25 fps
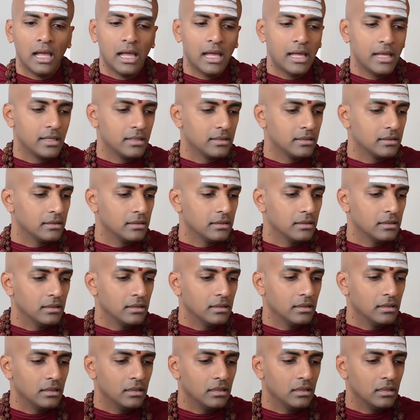And
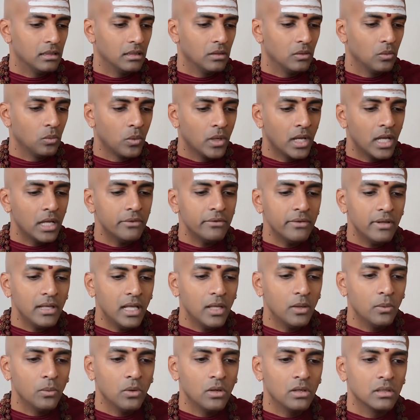wherever
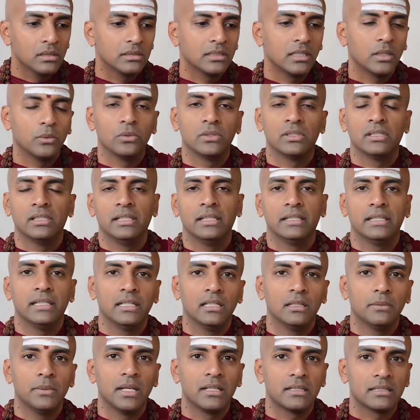I was
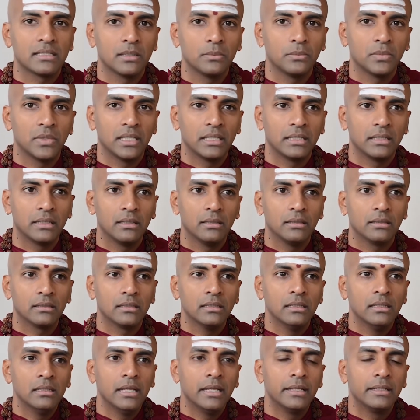thinking about something
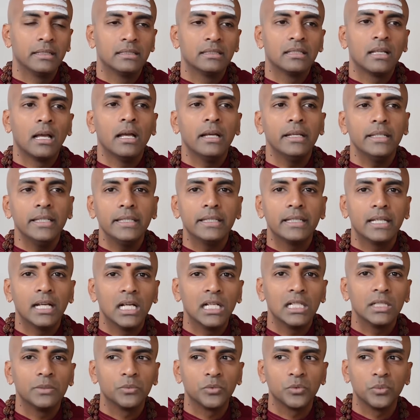else. Anxiety
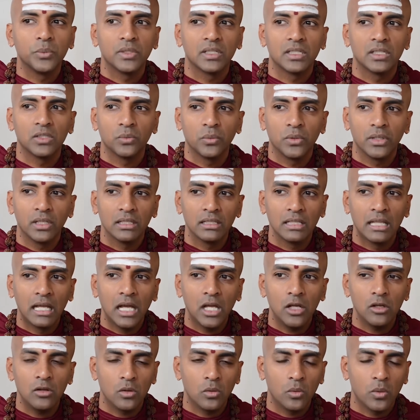comes because we
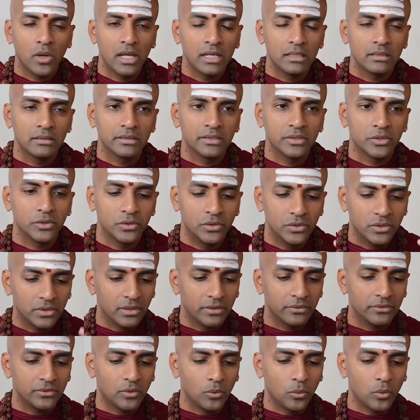allow awareness to
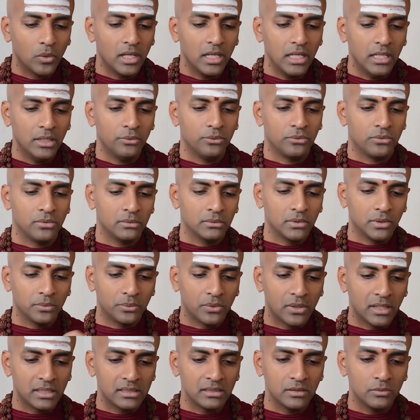drift away from the
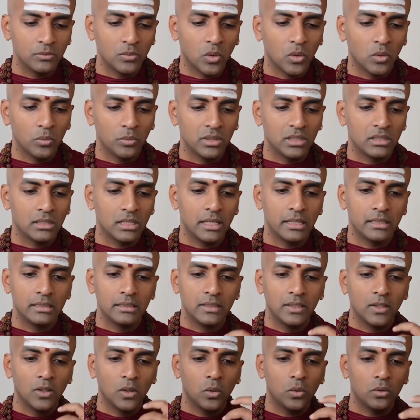present moment
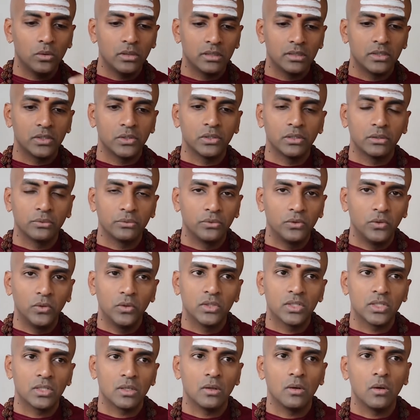and go into the
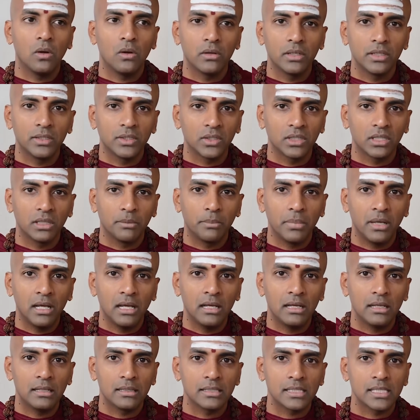future or into the
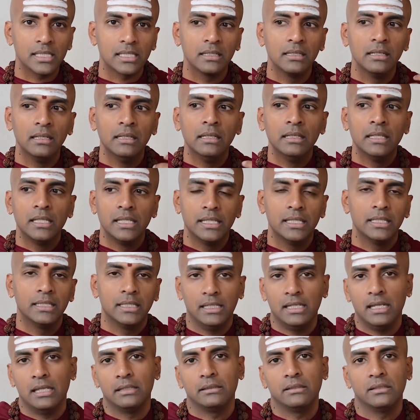past in
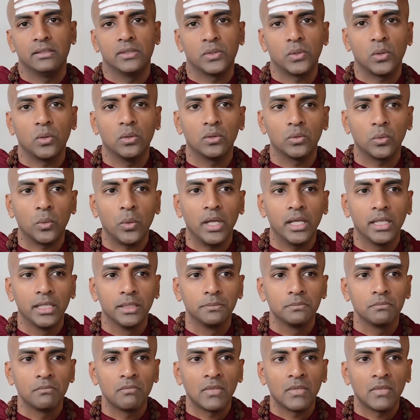an uncontrolled way.